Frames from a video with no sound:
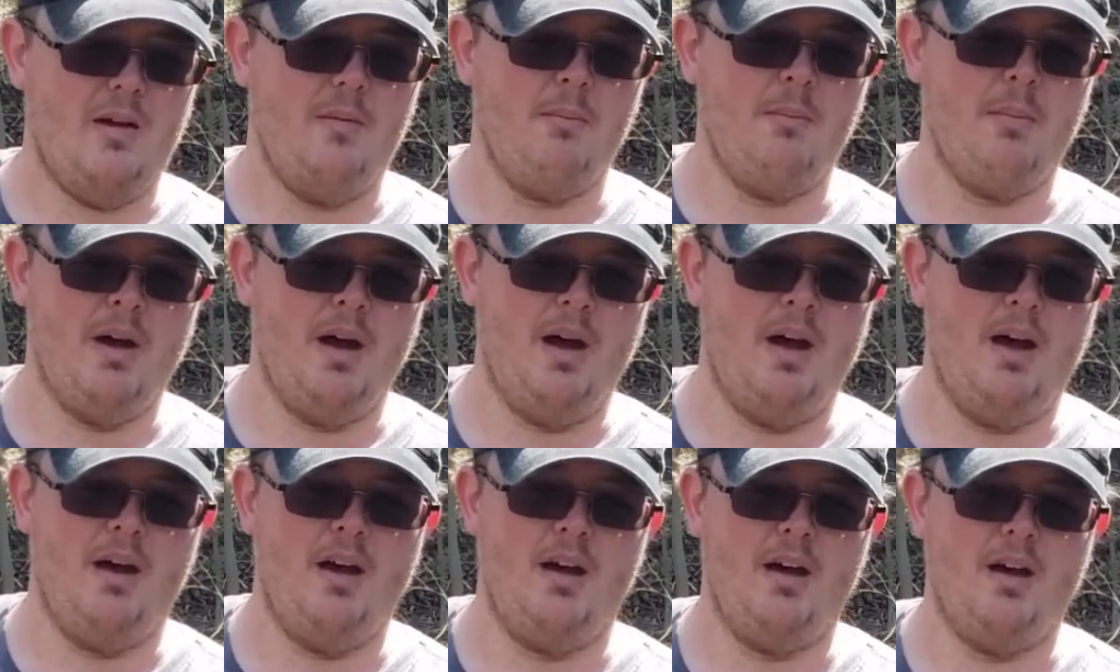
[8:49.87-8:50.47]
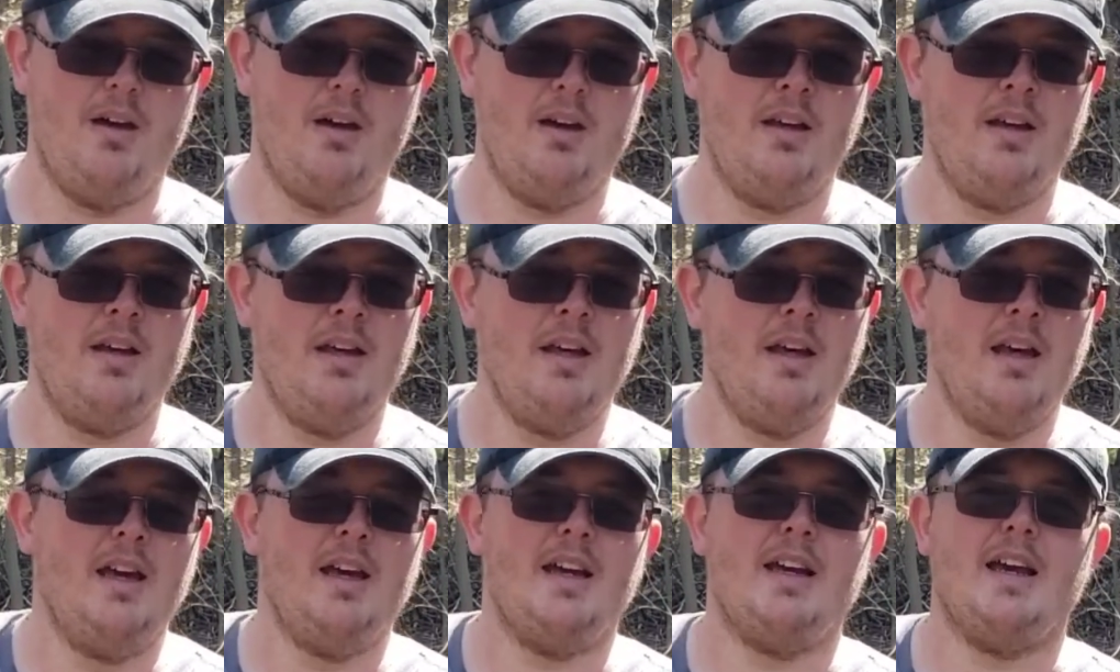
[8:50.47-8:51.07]
But
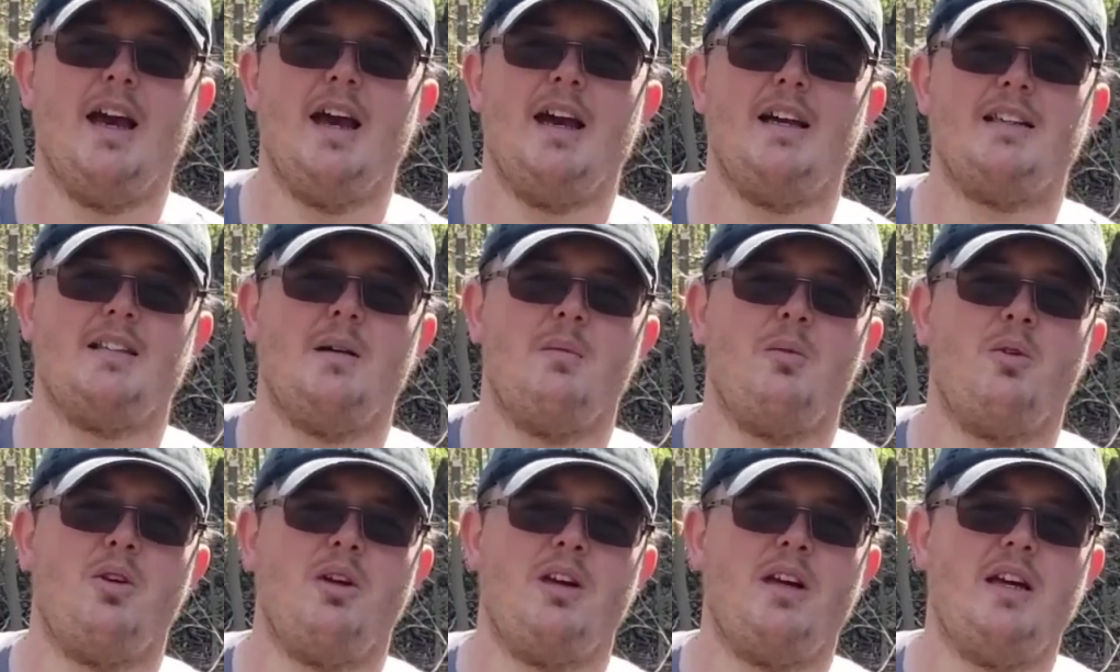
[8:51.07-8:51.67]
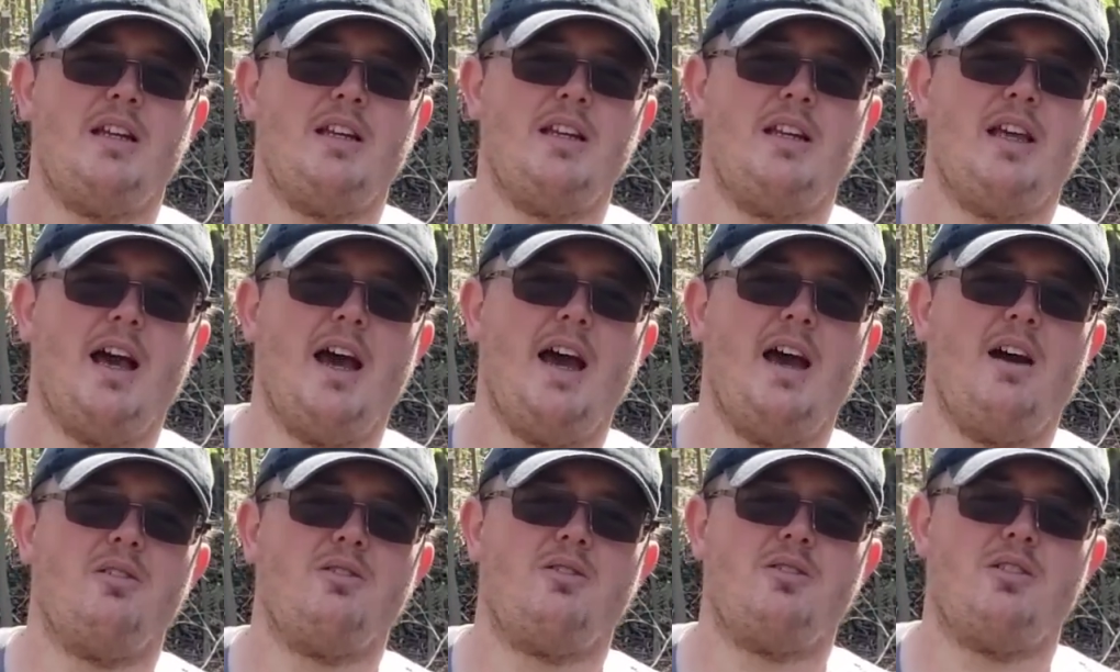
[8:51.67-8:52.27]
guys, I'm gonna get to the
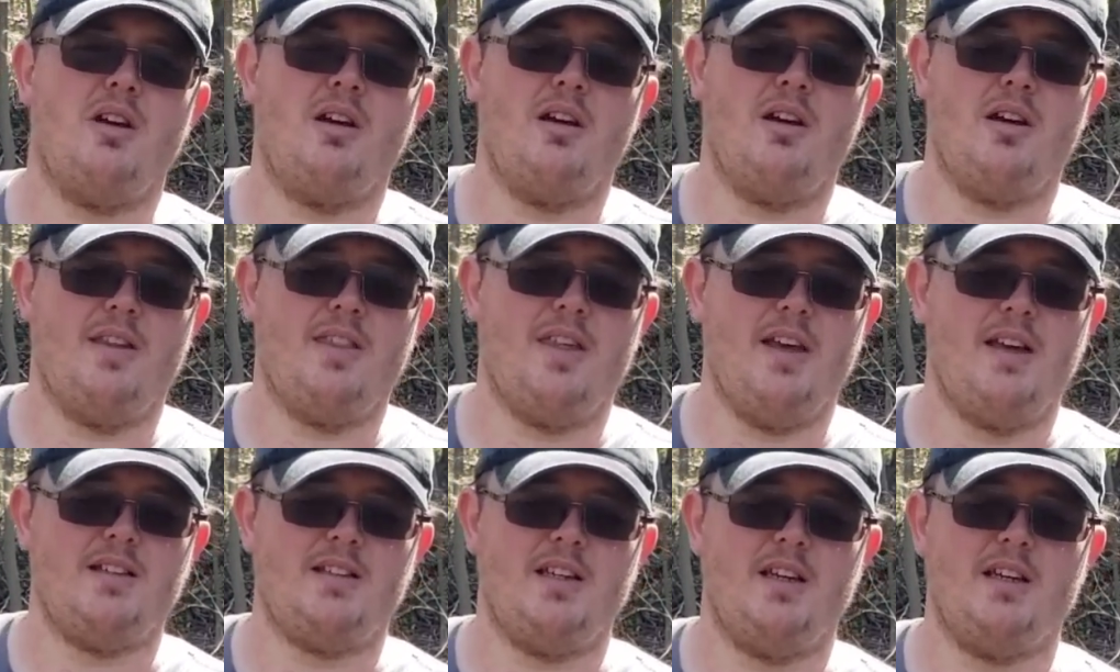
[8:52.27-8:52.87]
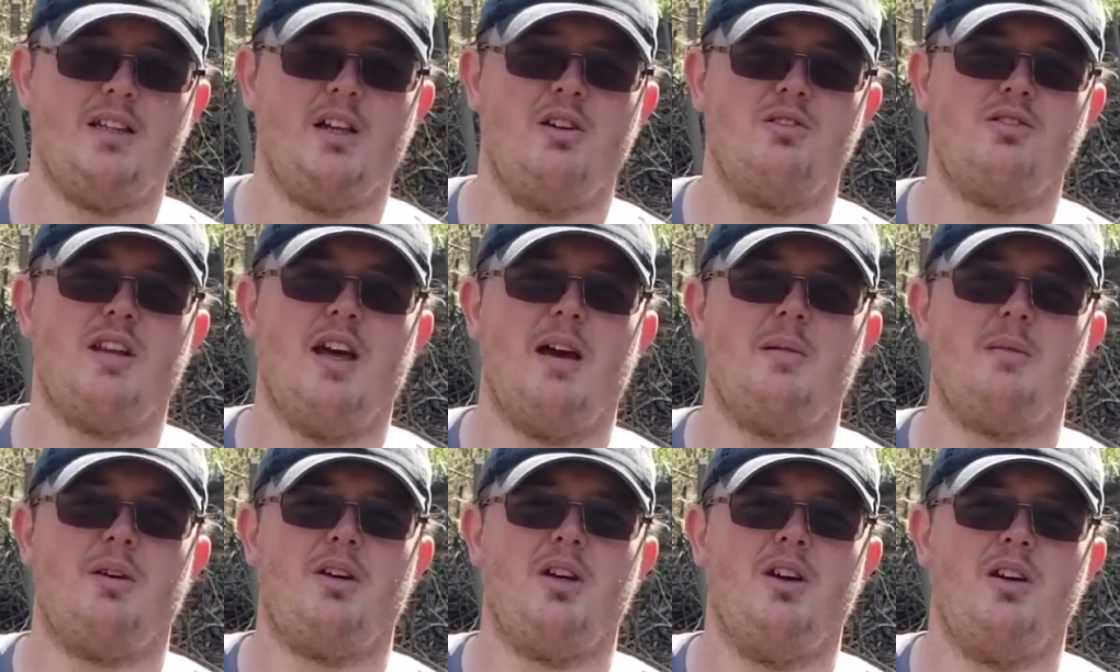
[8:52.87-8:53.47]
house. I think it's getting close
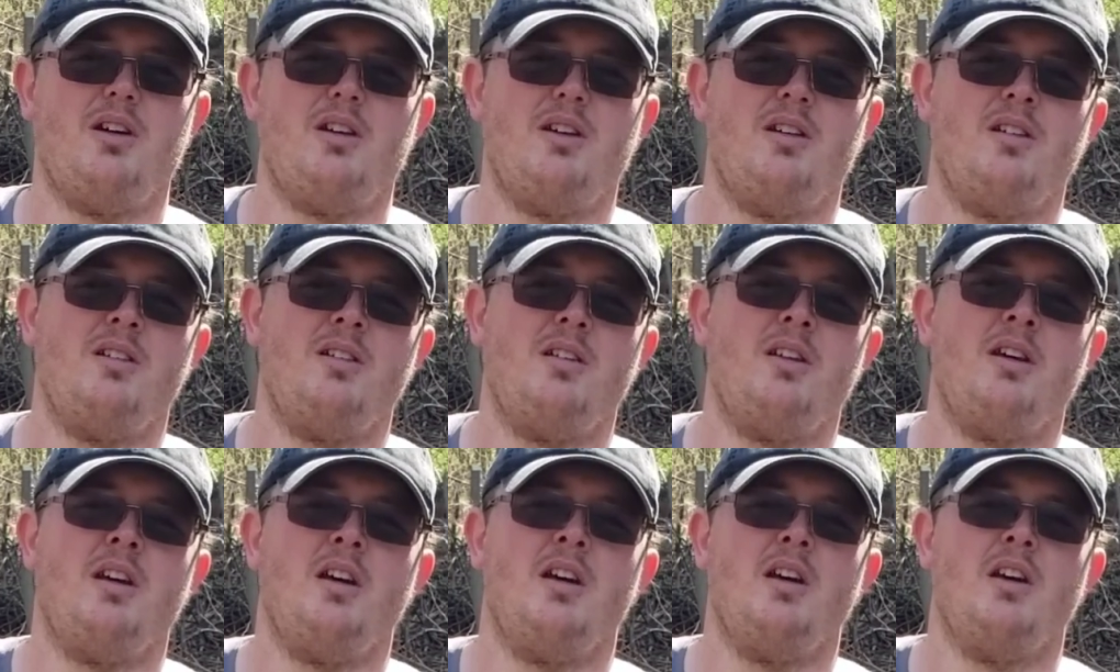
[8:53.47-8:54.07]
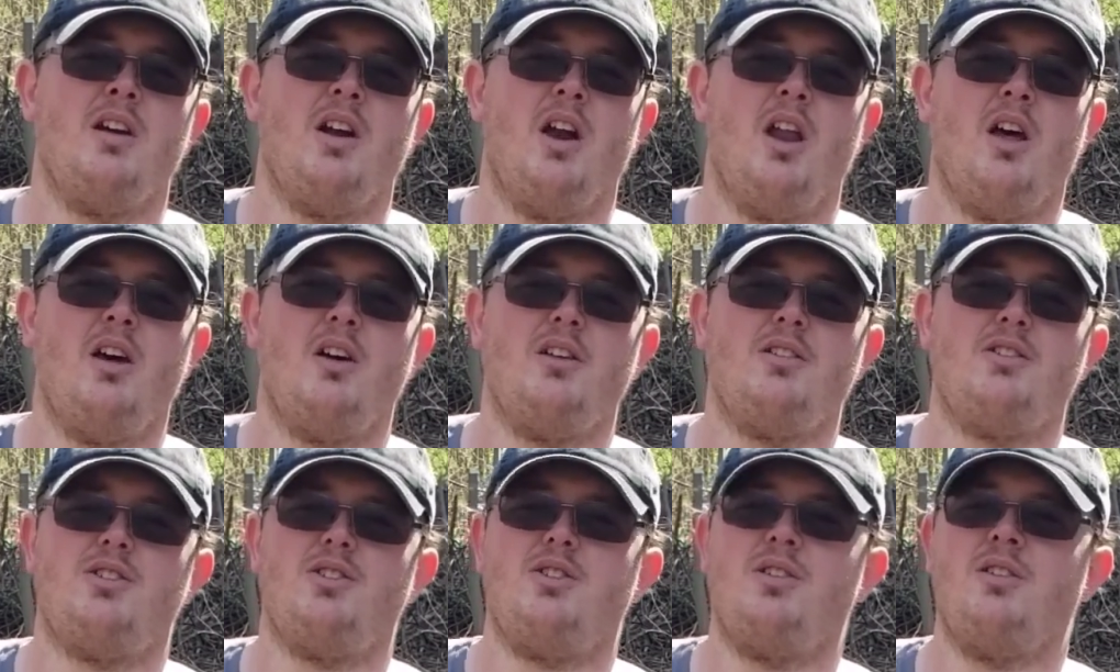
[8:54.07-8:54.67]
time to cook
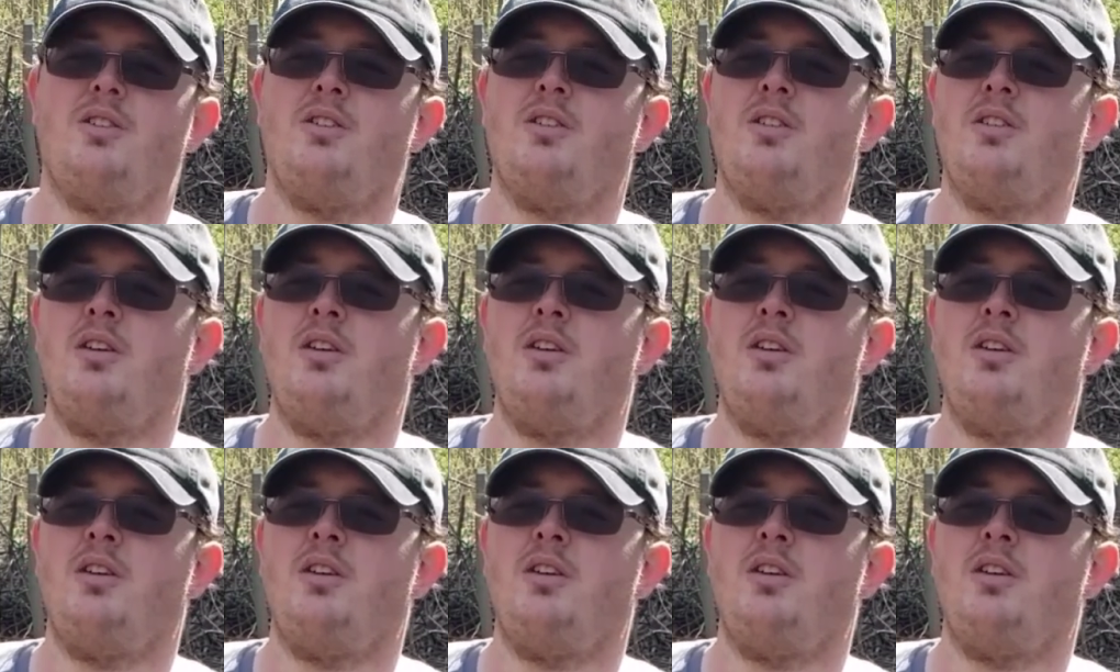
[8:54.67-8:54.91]
lunch,